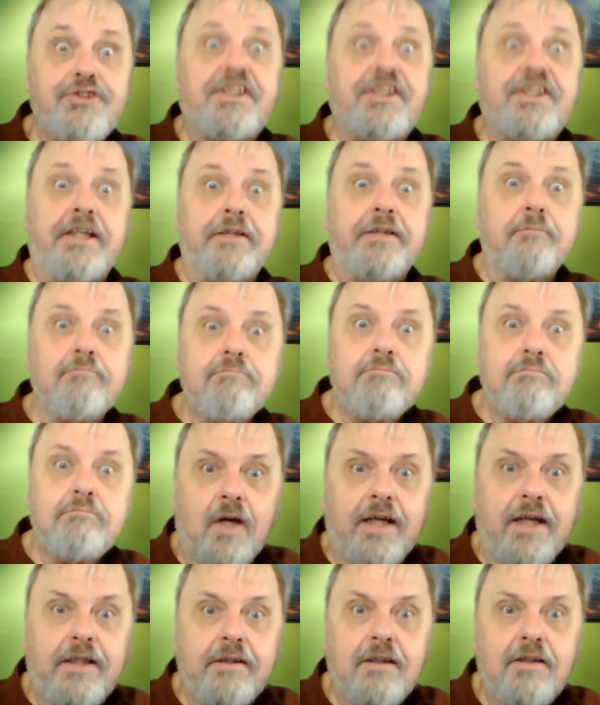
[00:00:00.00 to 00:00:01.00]
through the skin,
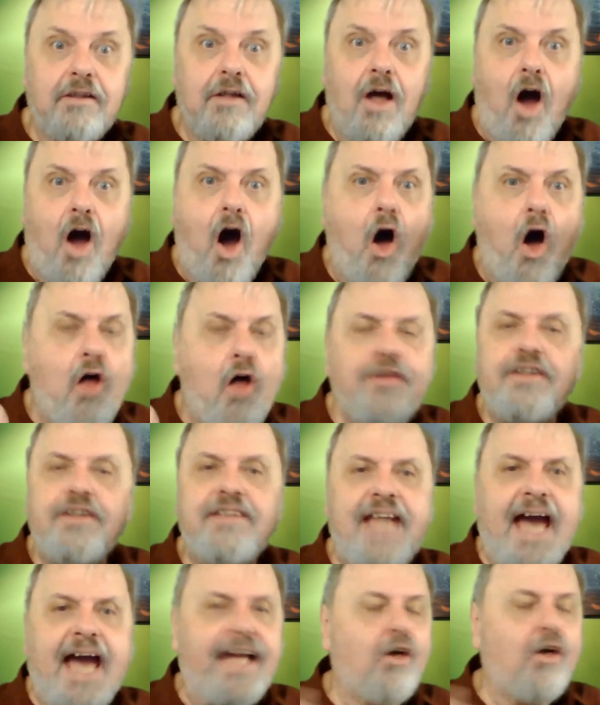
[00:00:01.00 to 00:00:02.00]
right? All
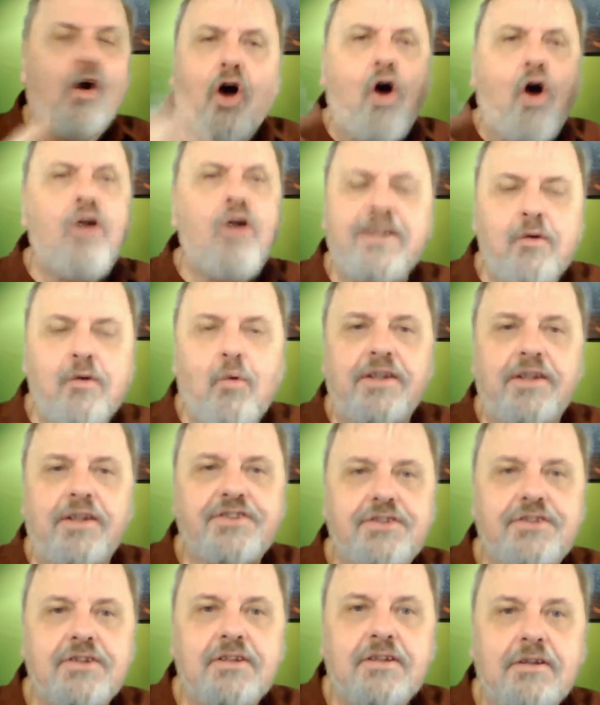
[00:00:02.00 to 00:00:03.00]
the data all at
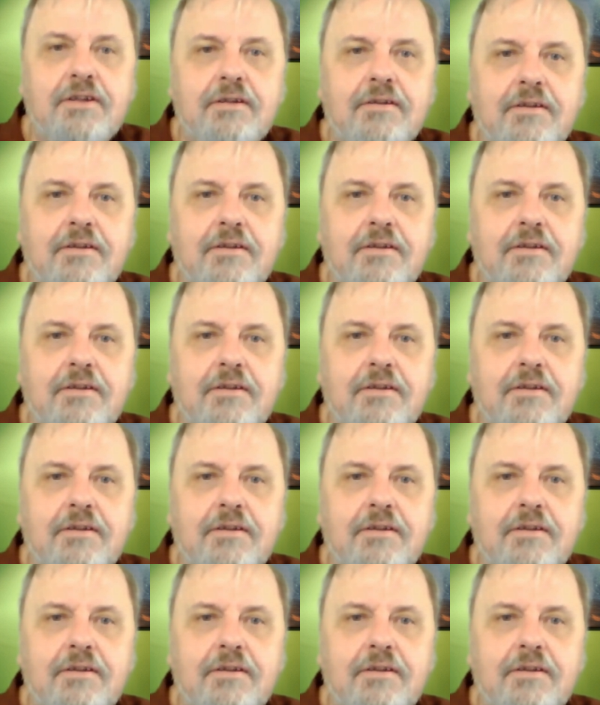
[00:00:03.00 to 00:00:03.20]
once.